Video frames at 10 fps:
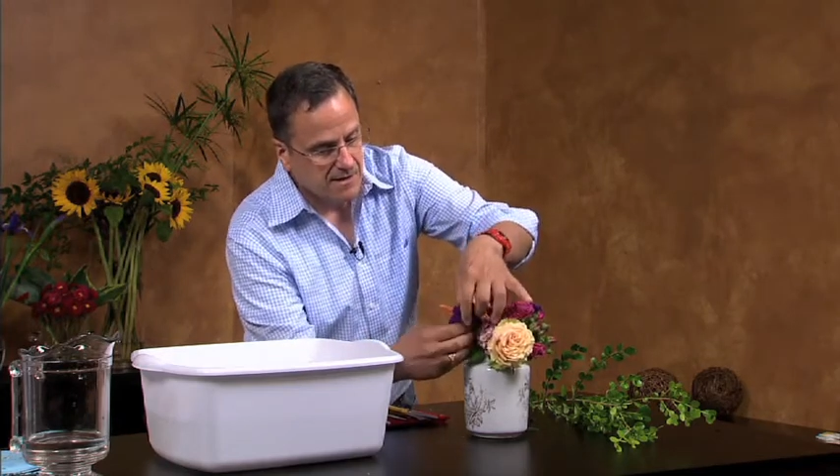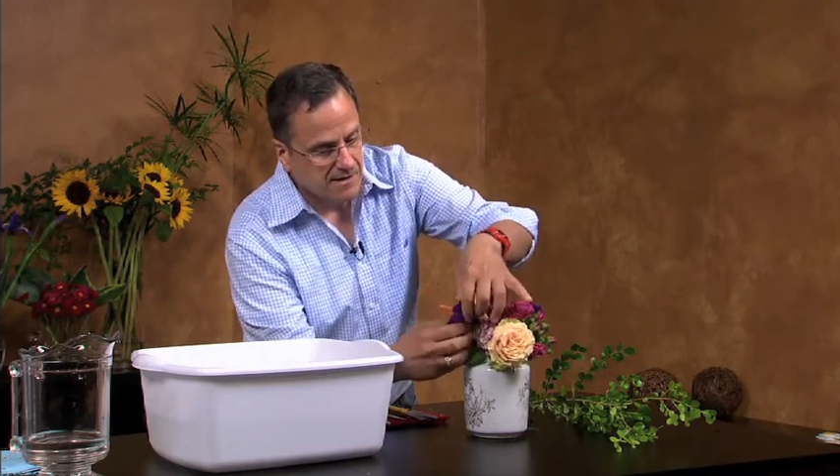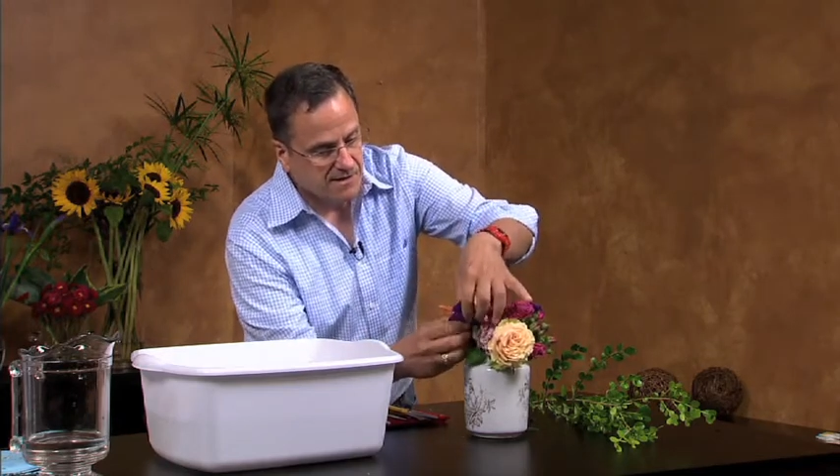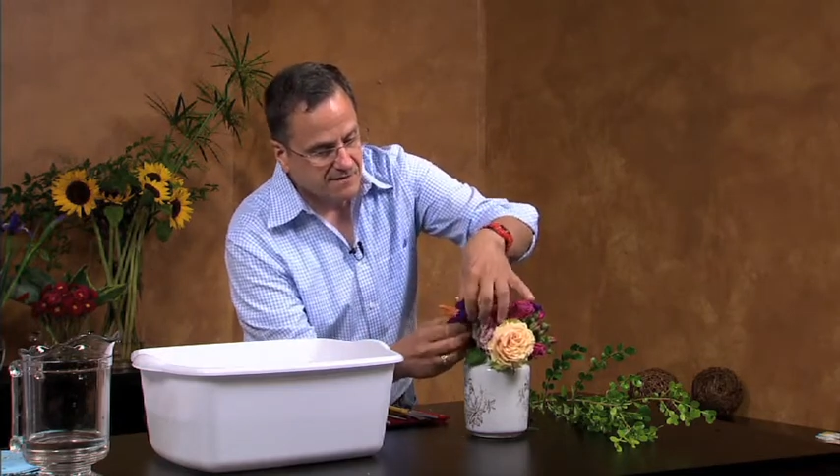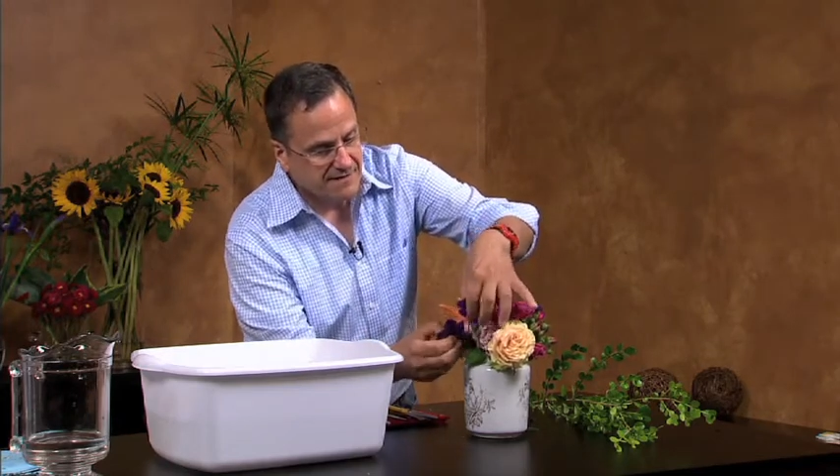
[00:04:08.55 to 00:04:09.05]

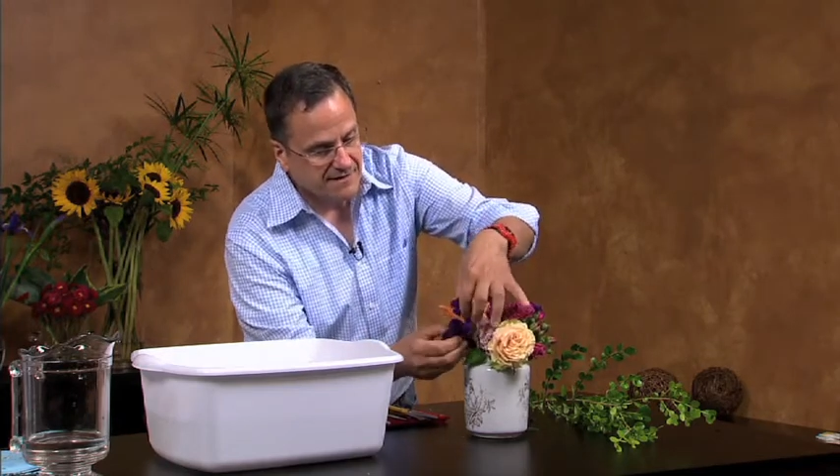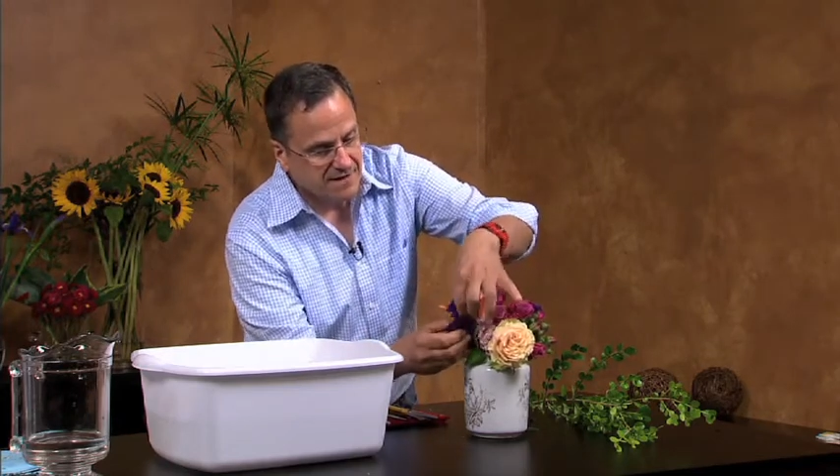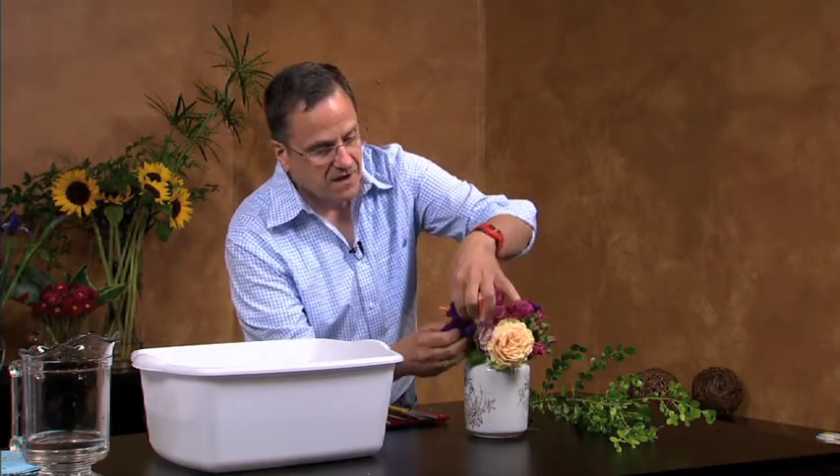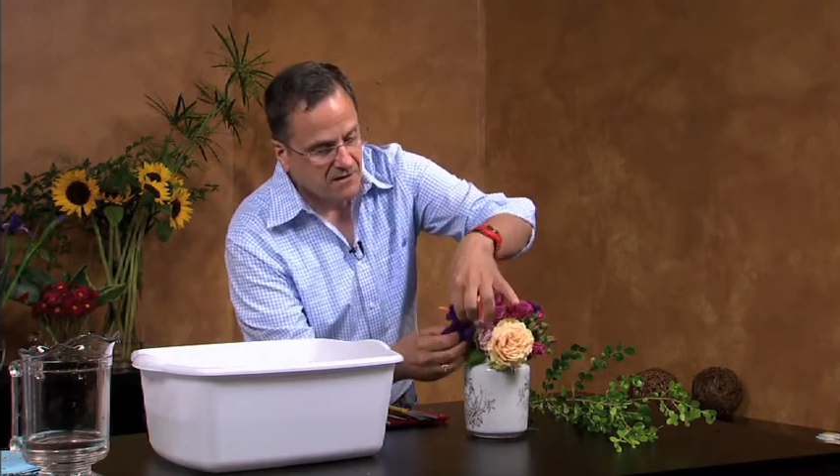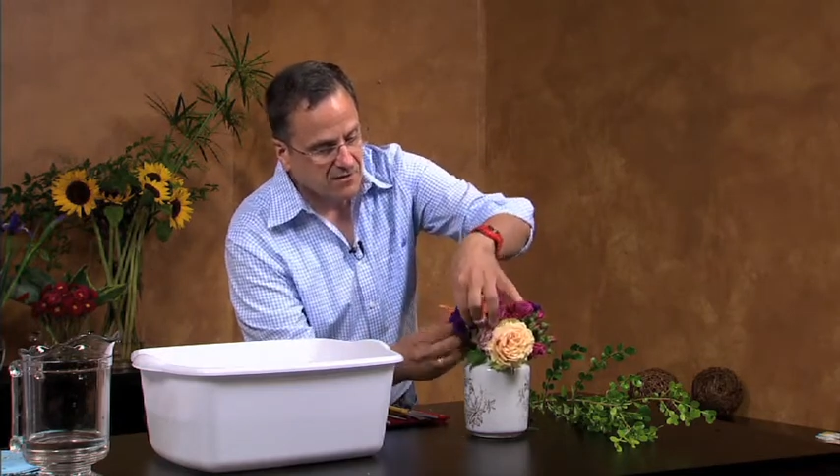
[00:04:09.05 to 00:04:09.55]
so that the
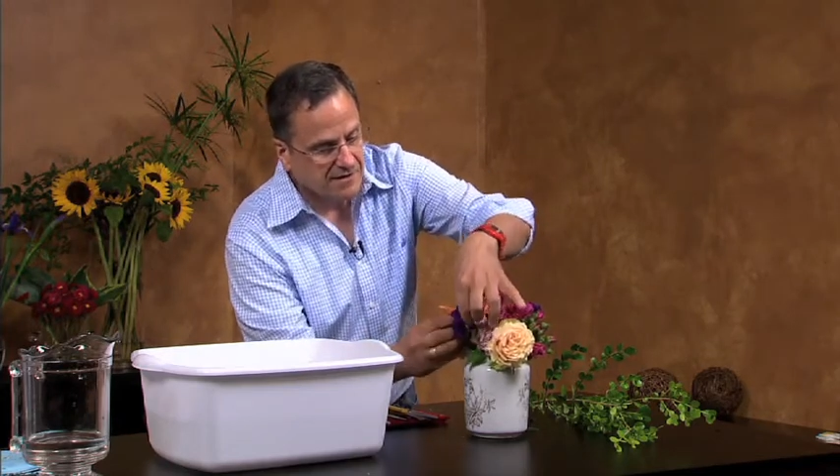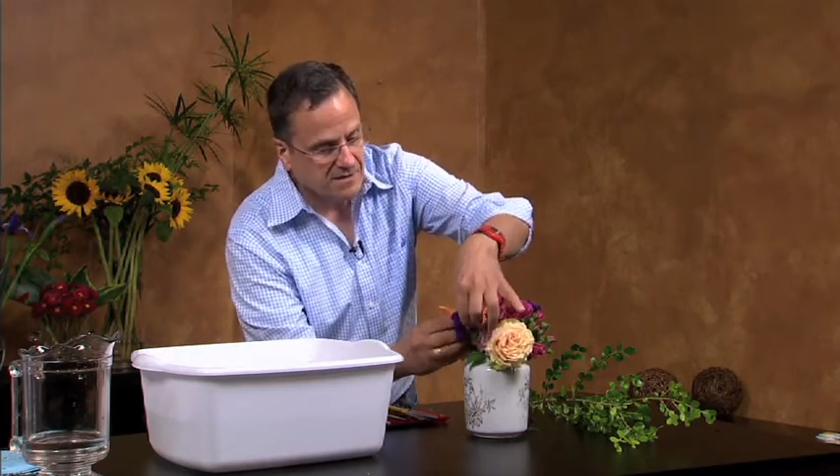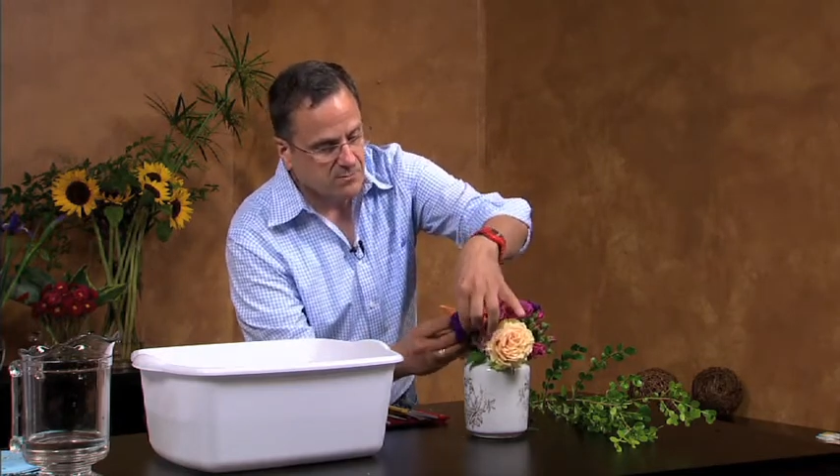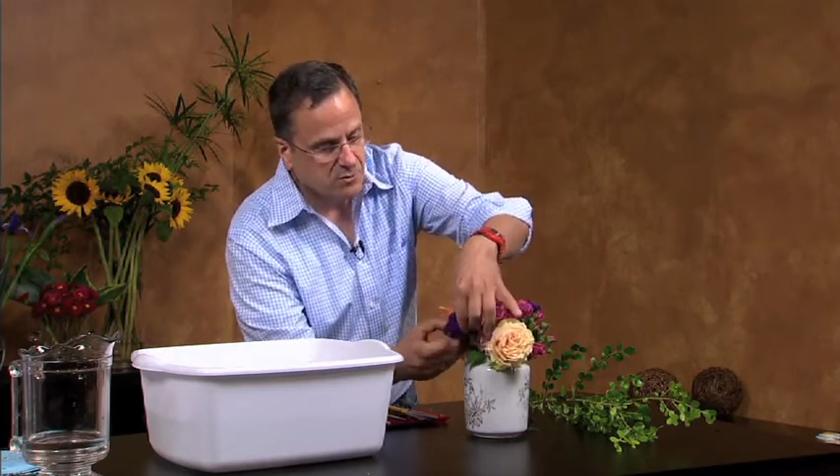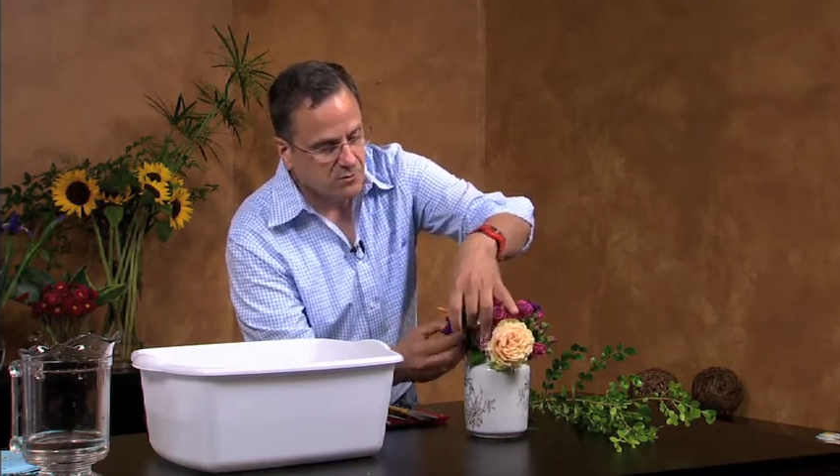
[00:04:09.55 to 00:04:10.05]
color is
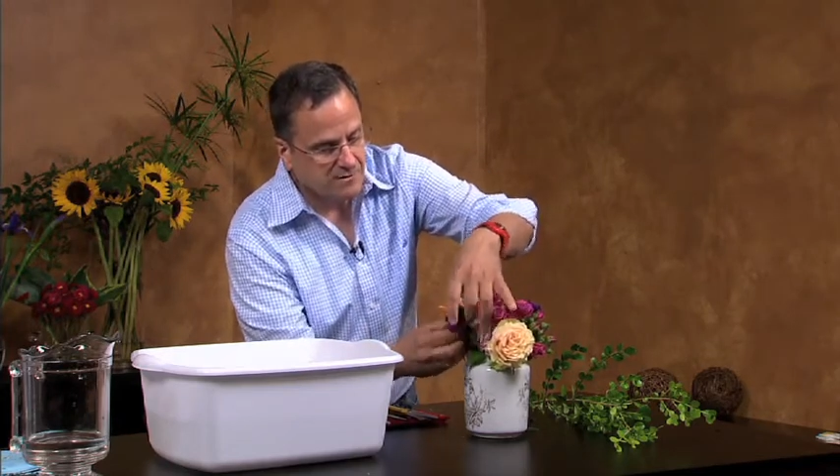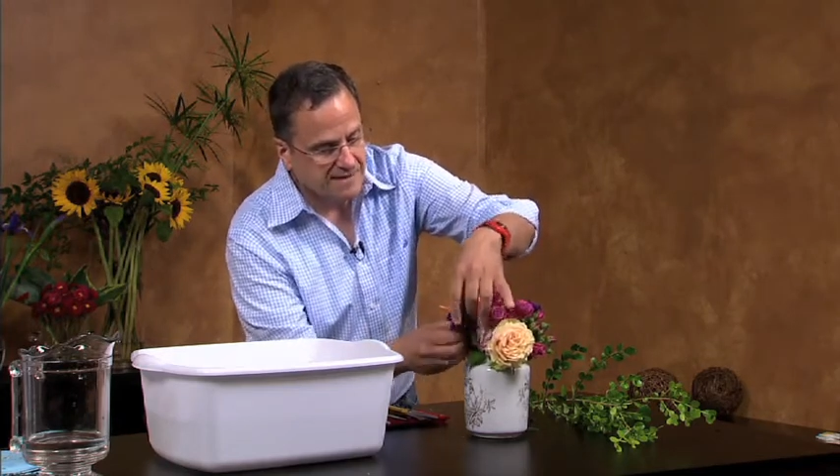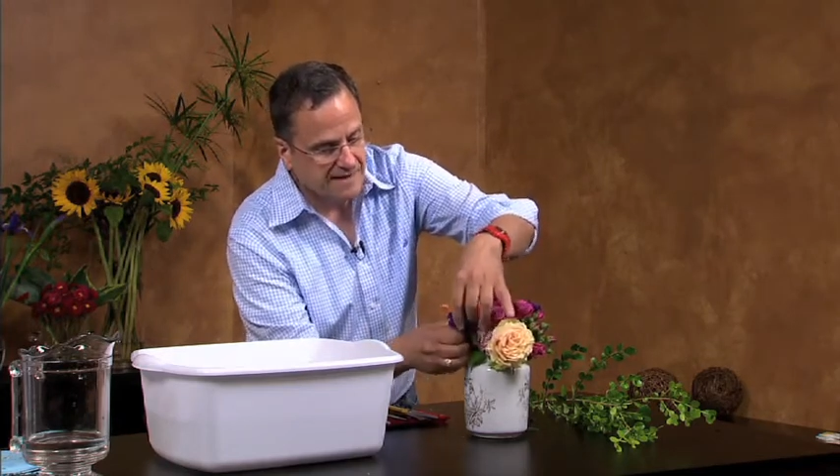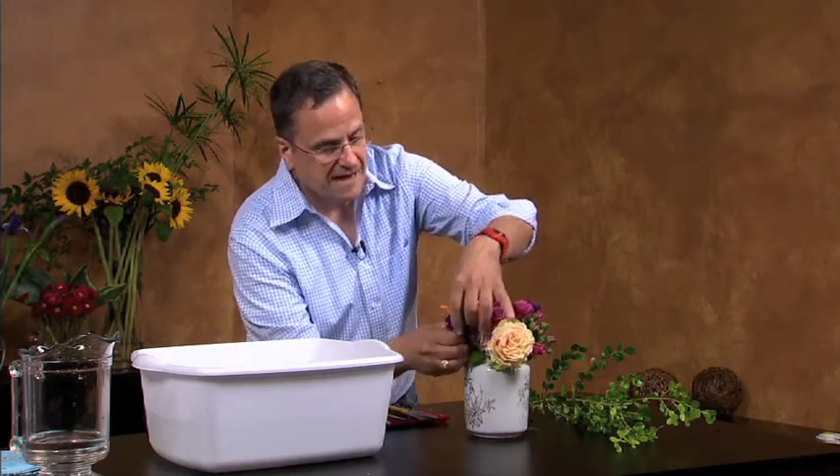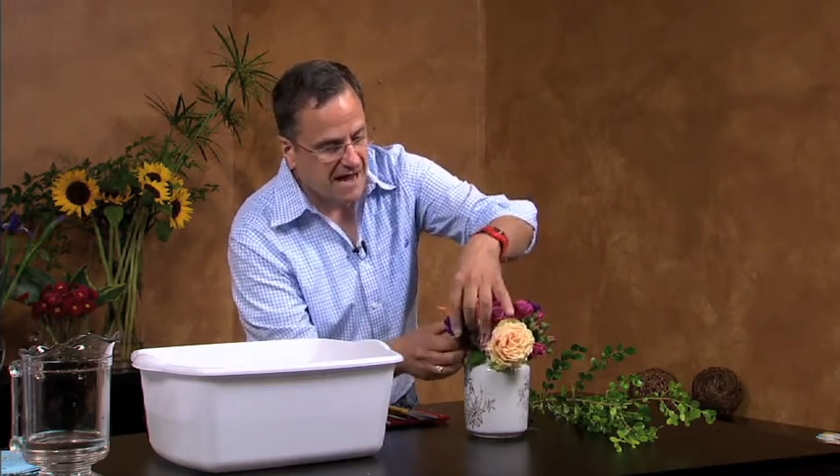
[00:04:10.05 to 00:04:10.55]
pulled to the